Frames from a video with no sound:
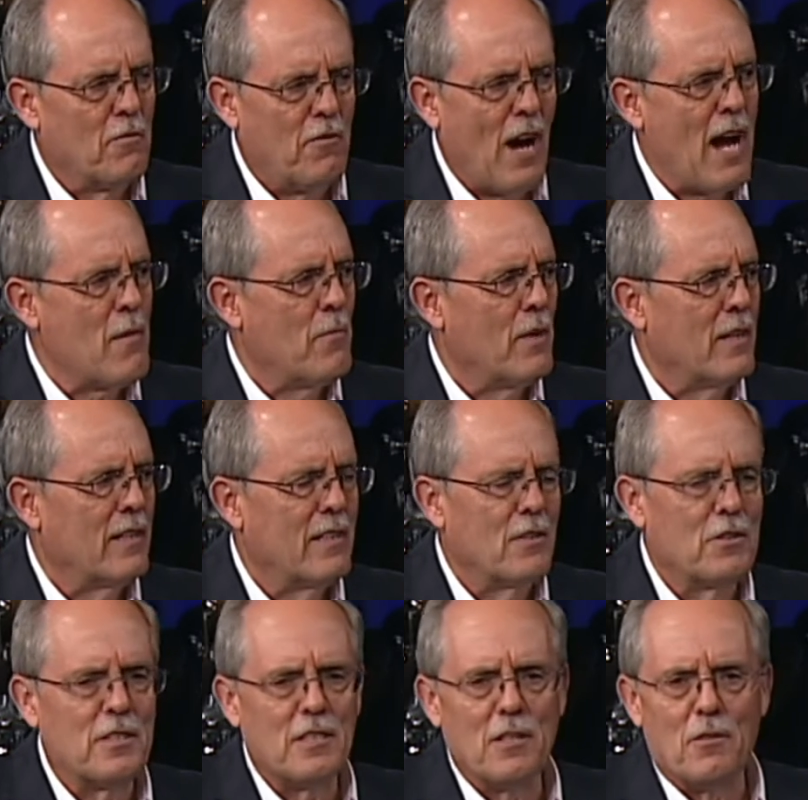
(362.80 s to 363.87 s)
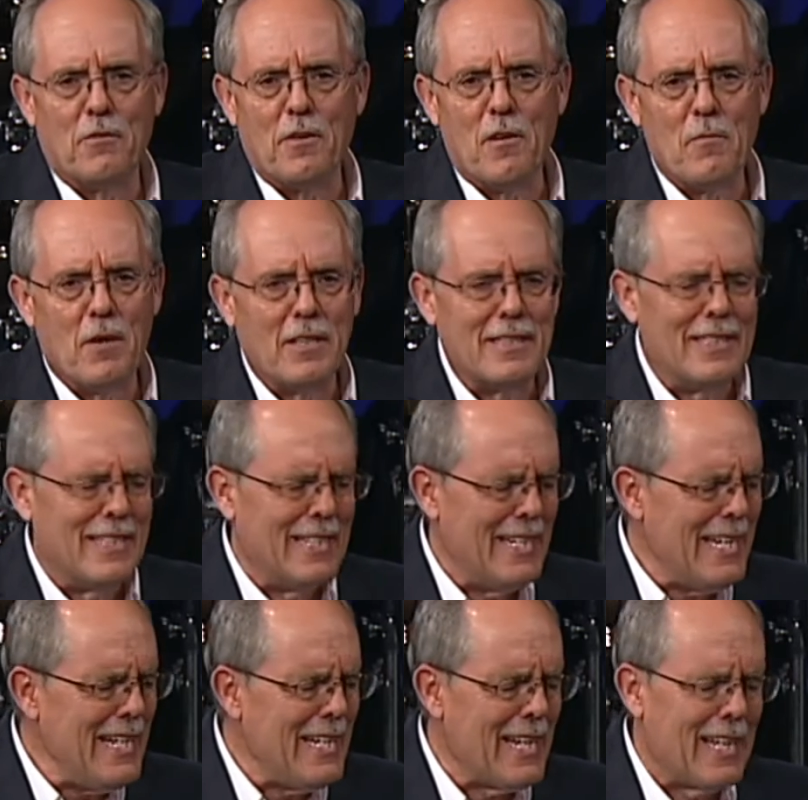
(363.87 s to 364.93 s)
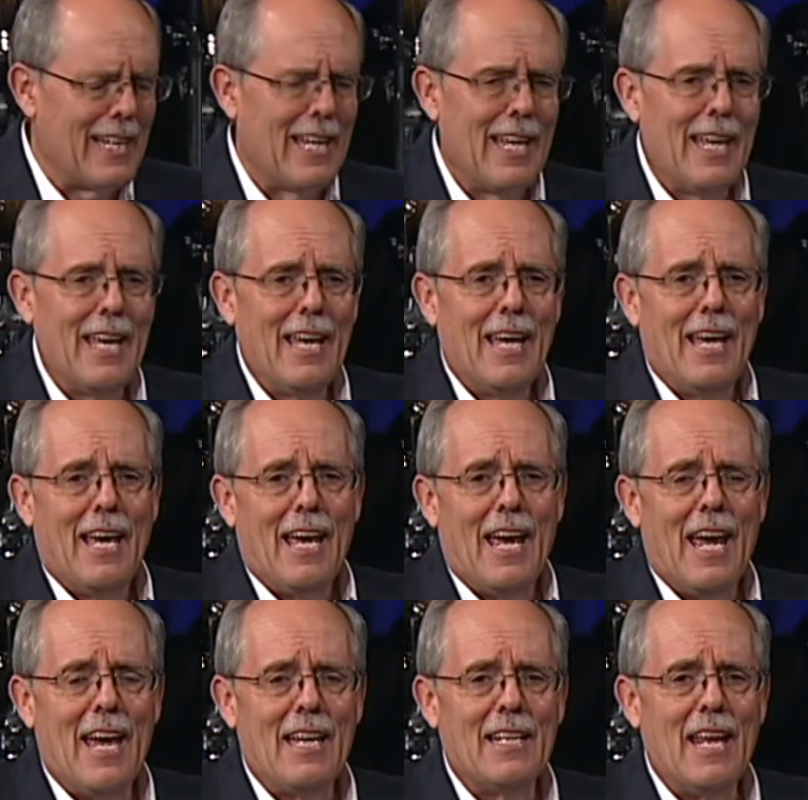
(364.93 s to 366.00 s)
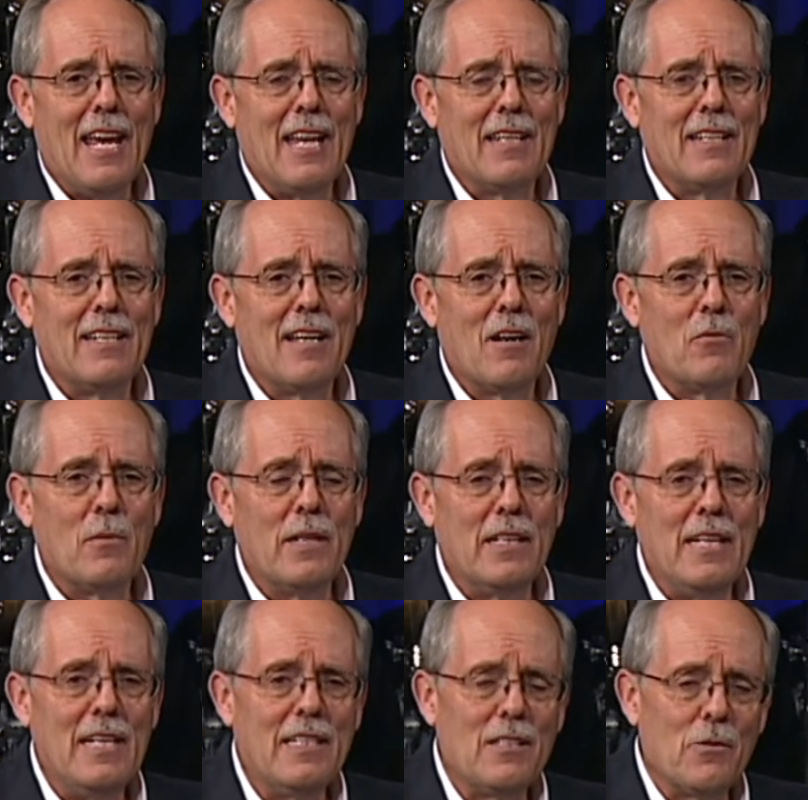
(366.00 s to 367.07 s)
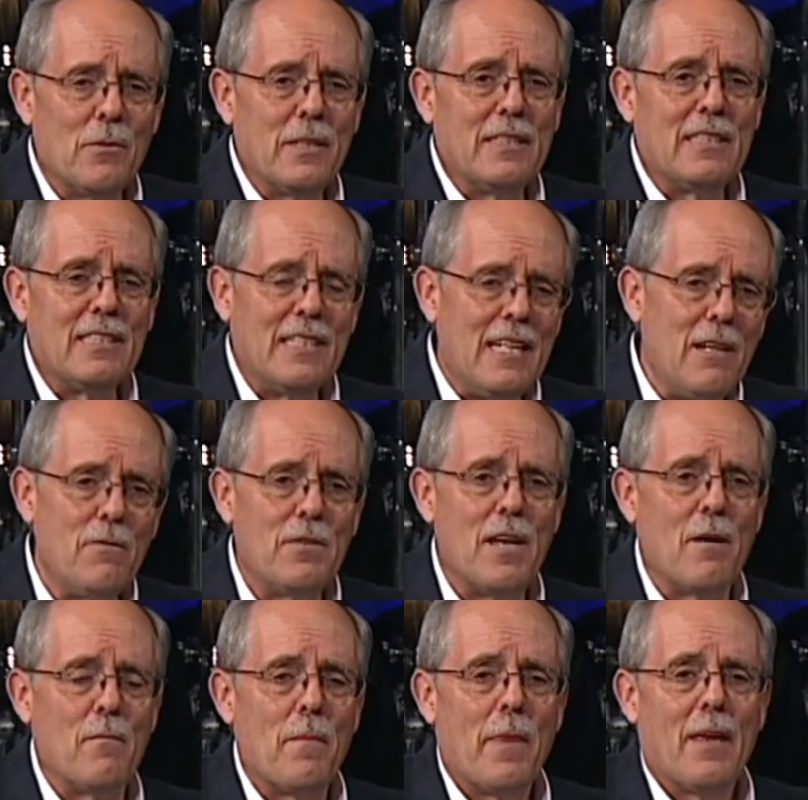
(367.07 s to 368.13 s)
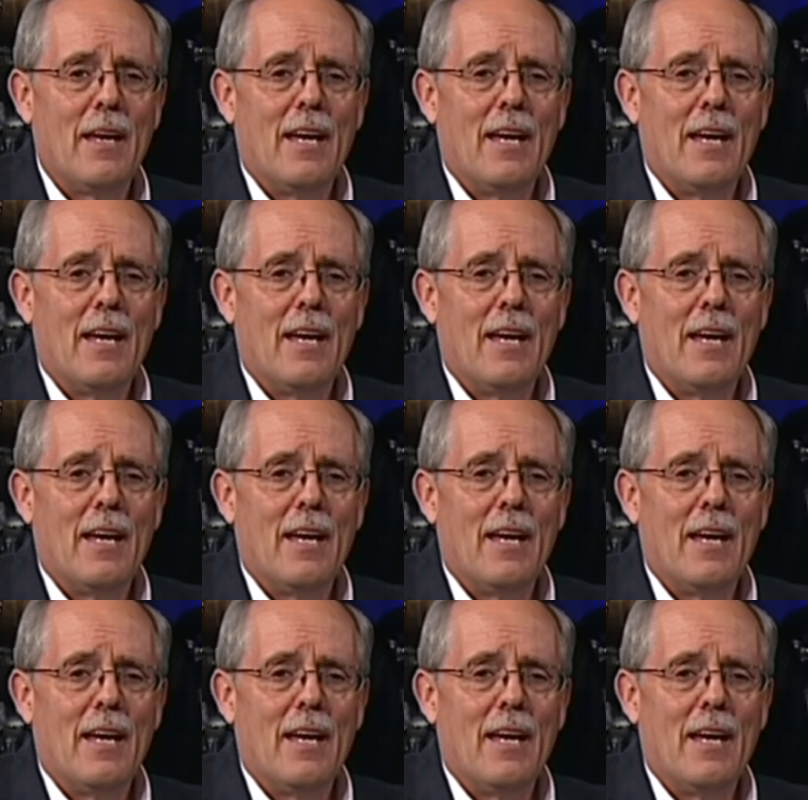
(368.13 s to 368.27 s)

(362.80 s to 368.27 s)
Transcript: vibrant, they're still very much needed, and, and uh, we need to receive them.